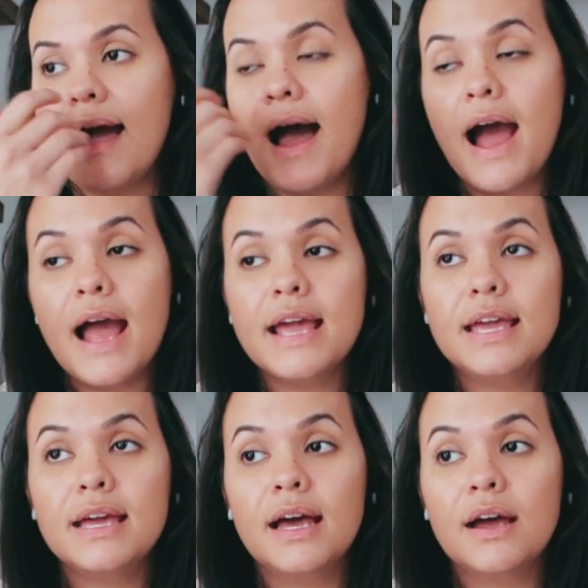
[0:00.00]

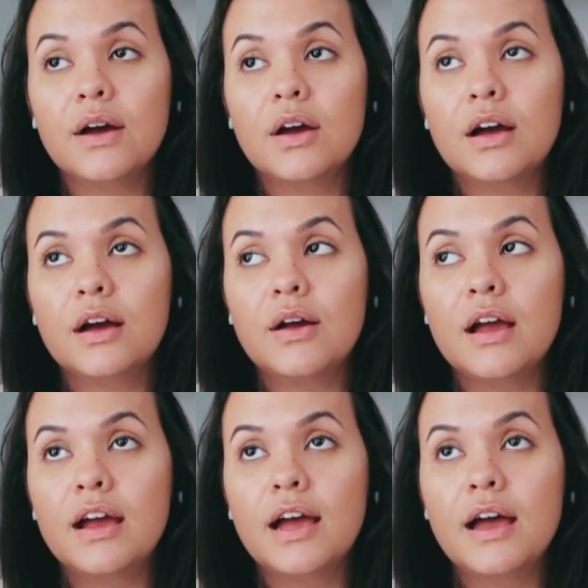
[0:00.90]
I
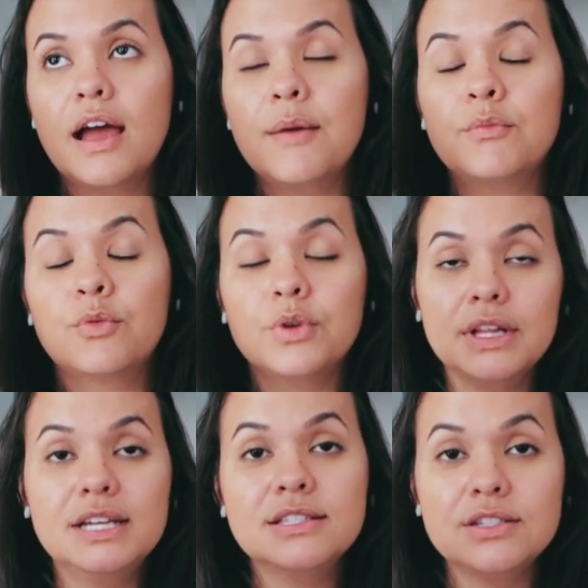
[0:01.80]
am
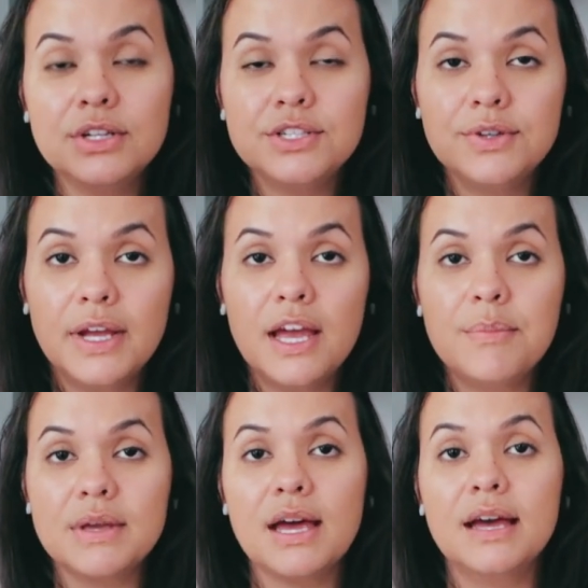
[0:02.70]
really considering doing it
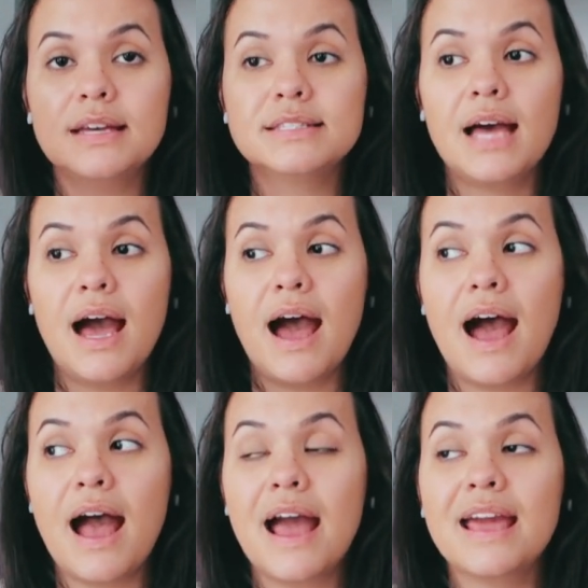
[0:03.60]
because
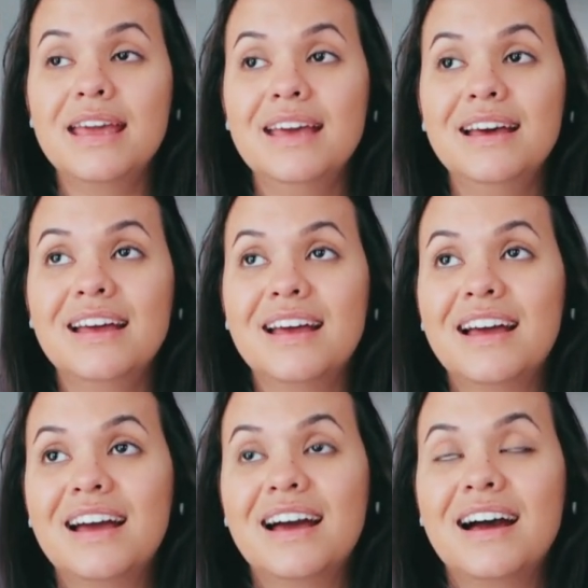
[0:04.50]
I,
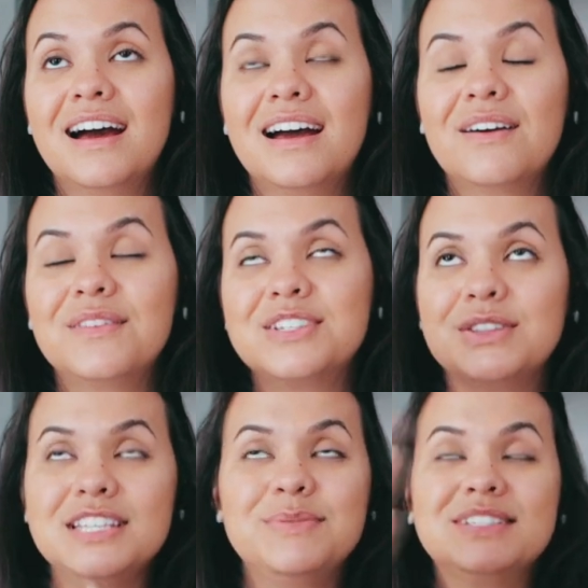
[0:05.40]
which
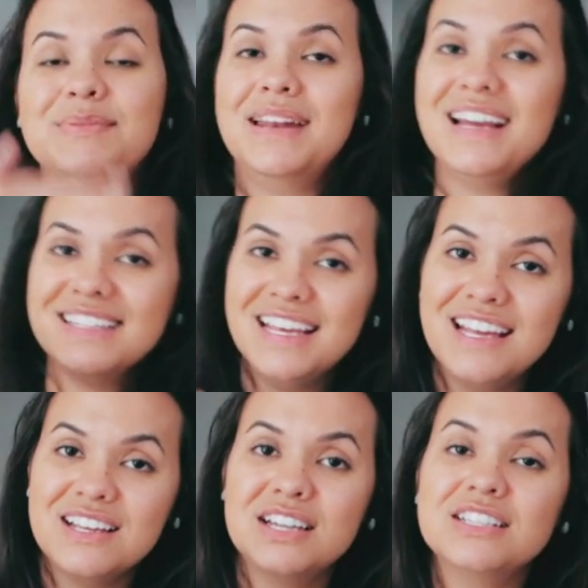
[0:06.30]
leads me into my next
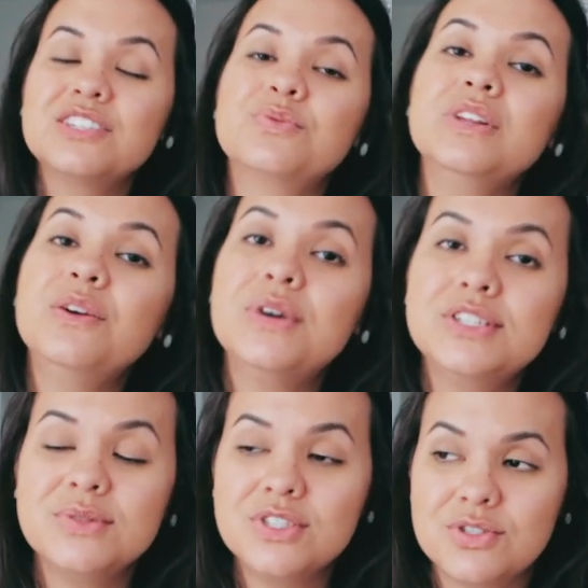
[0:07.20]
thing, just really want
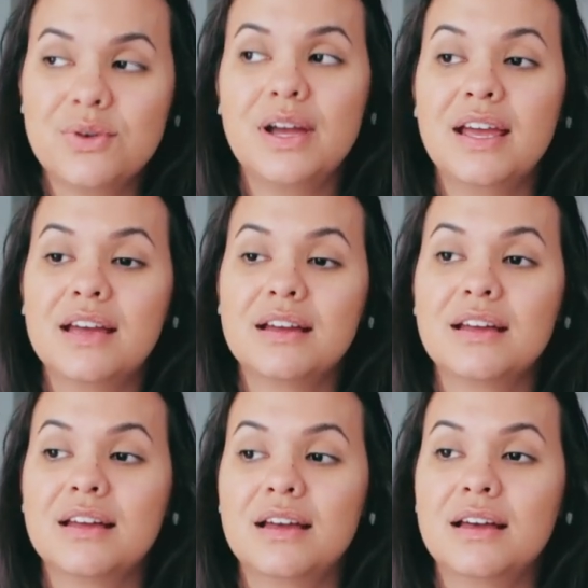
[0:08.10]
to enjoy
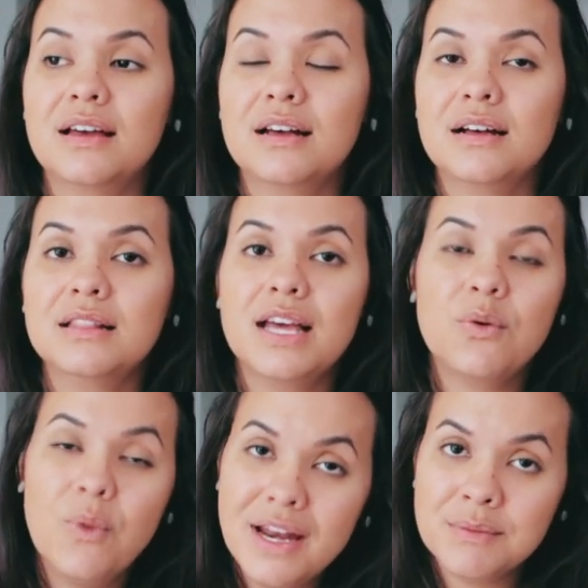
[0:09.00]

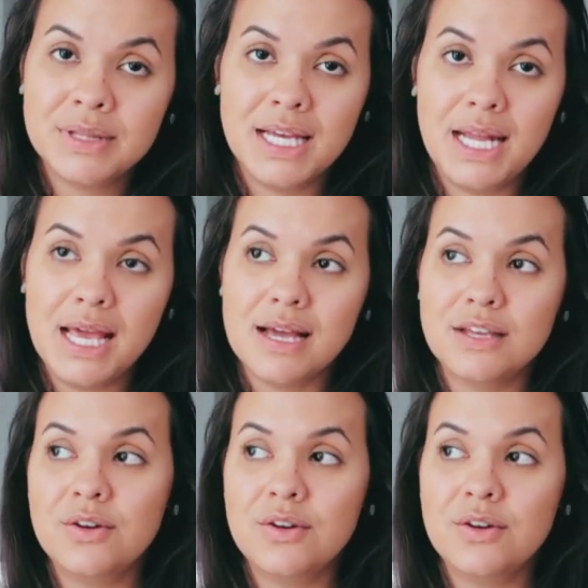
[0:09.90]
like wedding planning.